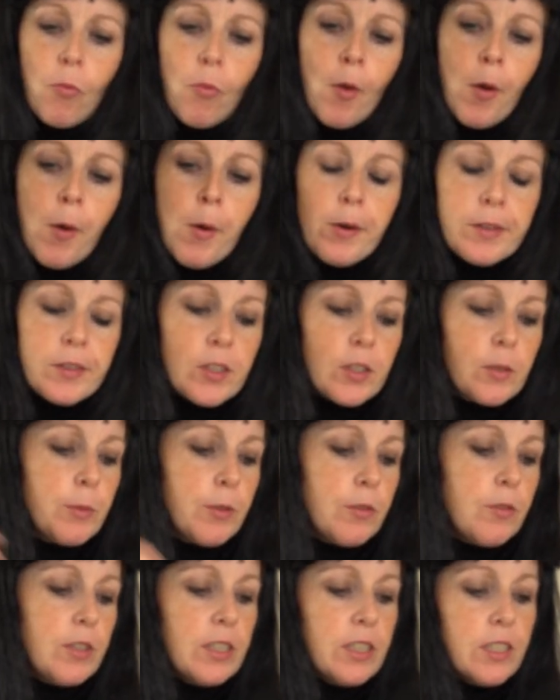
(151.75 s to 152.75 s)
Oh, it's going to
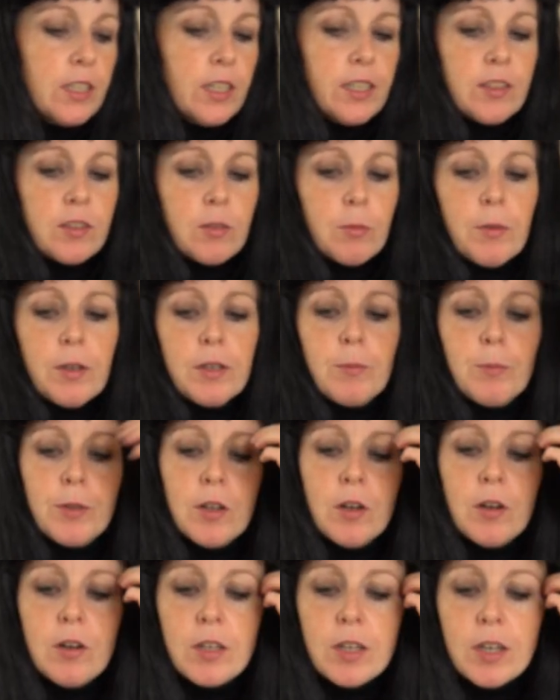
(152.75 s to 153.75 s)
be really nice in my
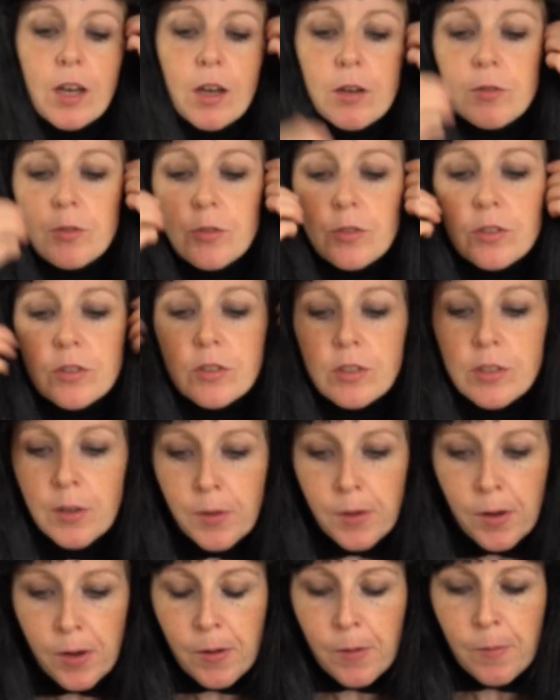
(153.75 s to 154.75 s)
banana ghosts.
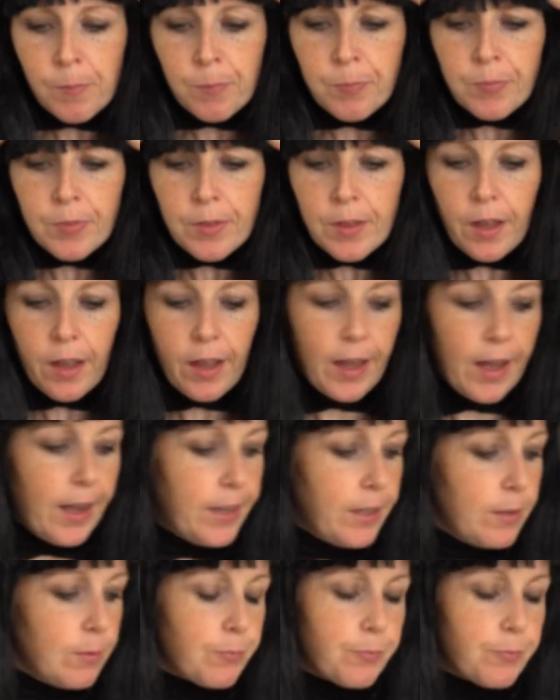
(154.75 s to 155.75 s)
Okay.